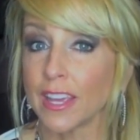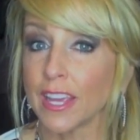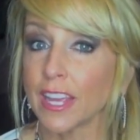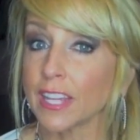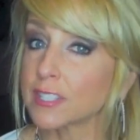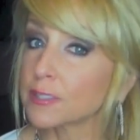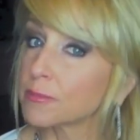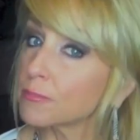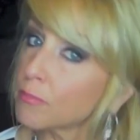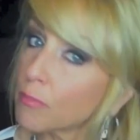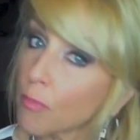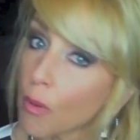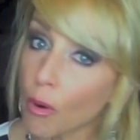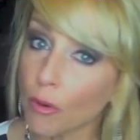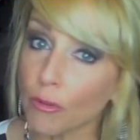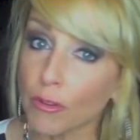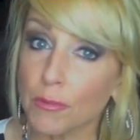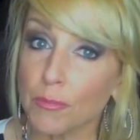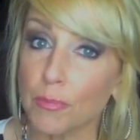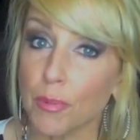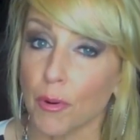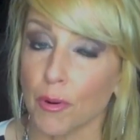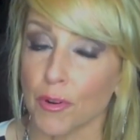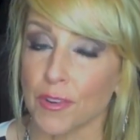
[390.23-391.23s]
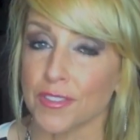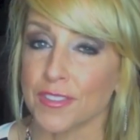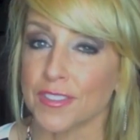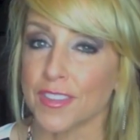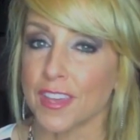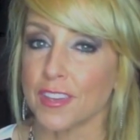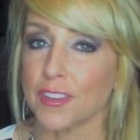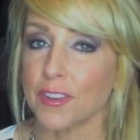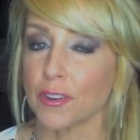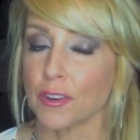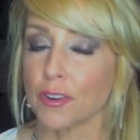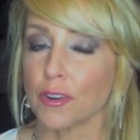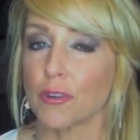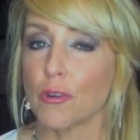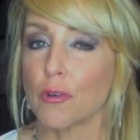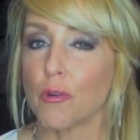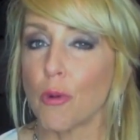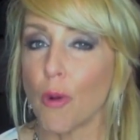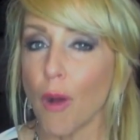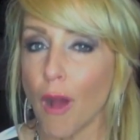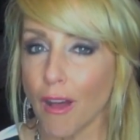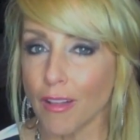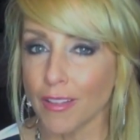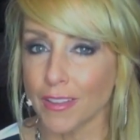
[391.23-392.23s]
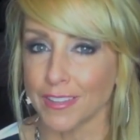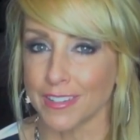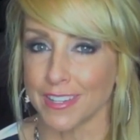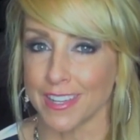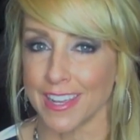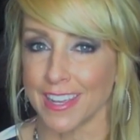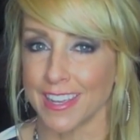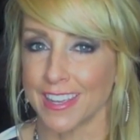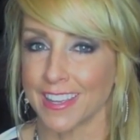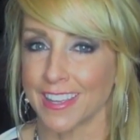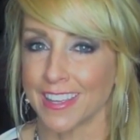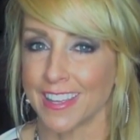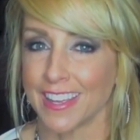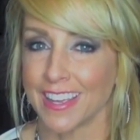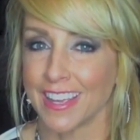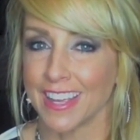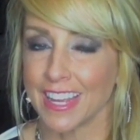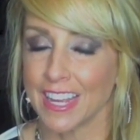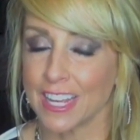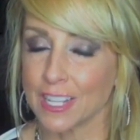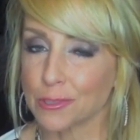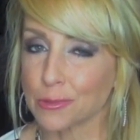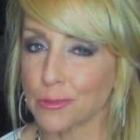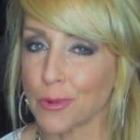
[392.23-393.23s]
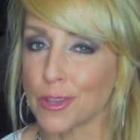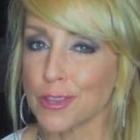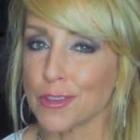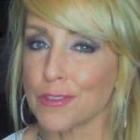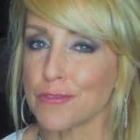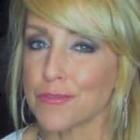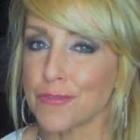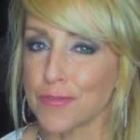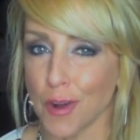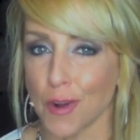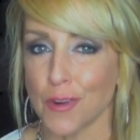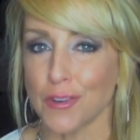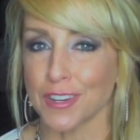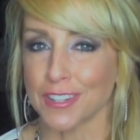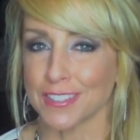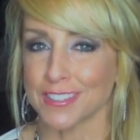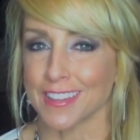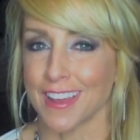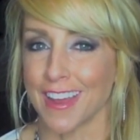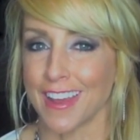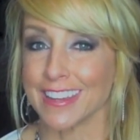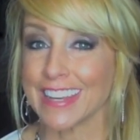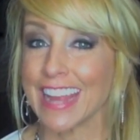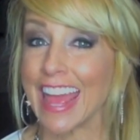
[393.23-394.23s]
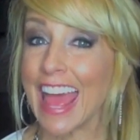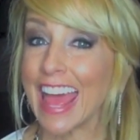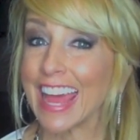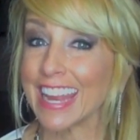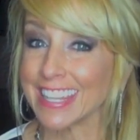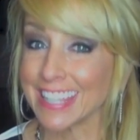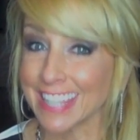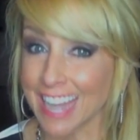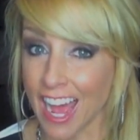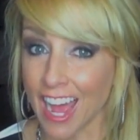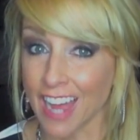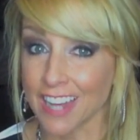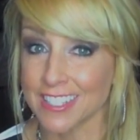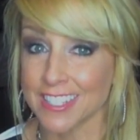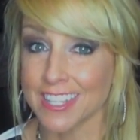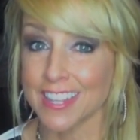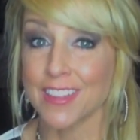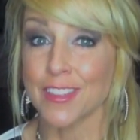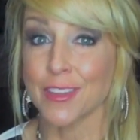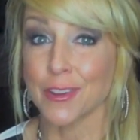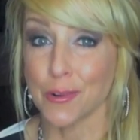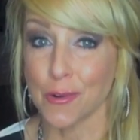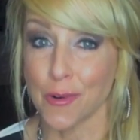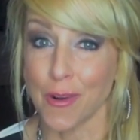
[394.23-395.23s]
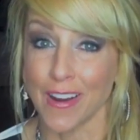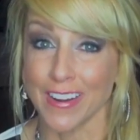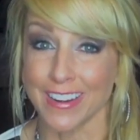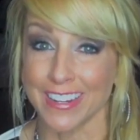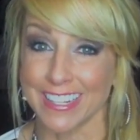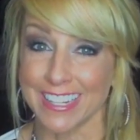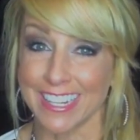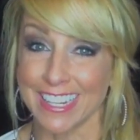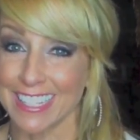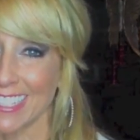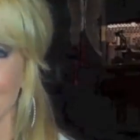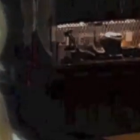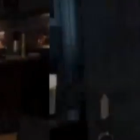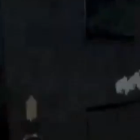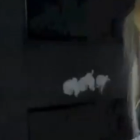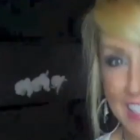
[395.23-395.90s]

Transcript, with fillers: it's more important that your quality is what you focus on and not the quantity.